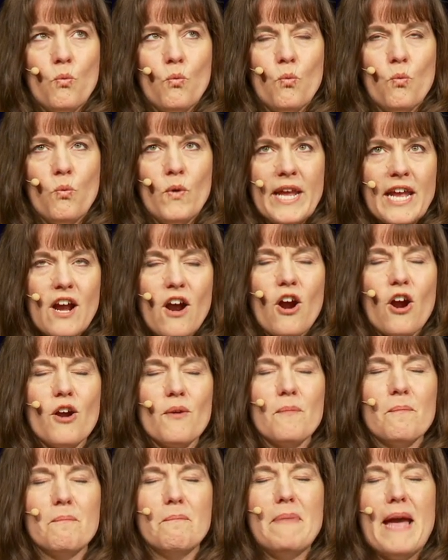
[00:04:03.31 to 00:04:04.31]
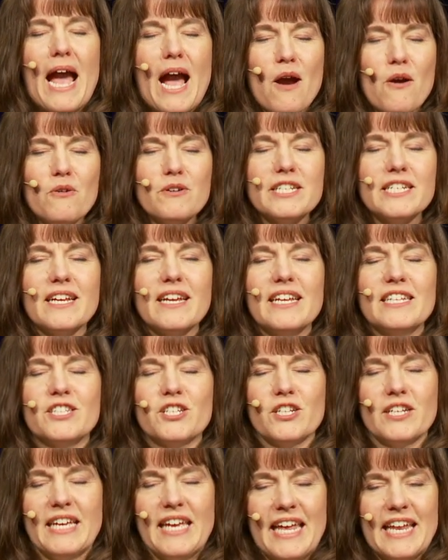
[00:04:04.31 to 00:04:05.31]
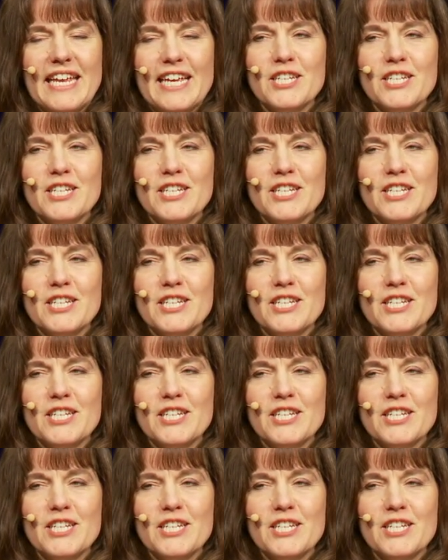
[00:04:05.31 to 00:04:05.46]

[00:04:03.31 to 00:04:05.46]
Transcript: we are bound to get